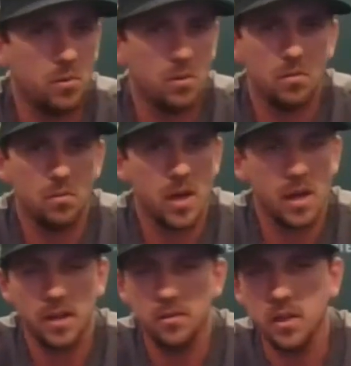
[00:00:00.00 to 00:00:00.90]
We're we're not
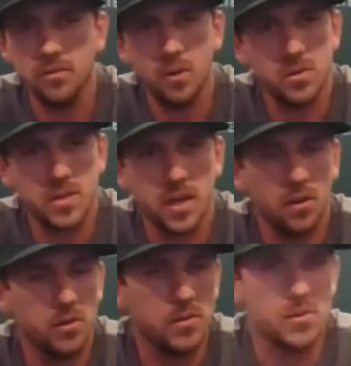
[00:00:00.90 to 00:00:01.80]
allowed to leave the
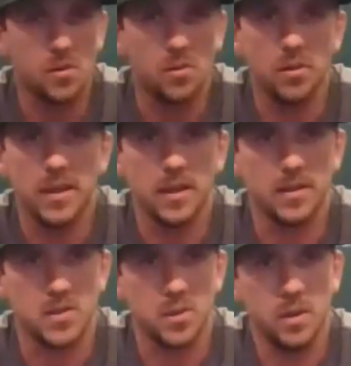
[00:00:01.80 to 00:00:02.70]
hotel and do certain
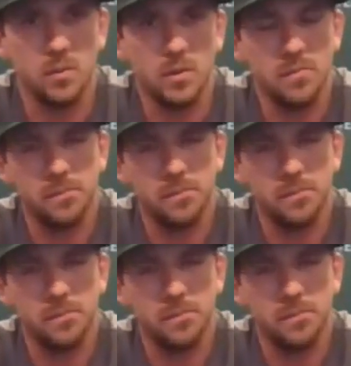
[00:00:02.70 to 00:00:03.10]
things, so we we've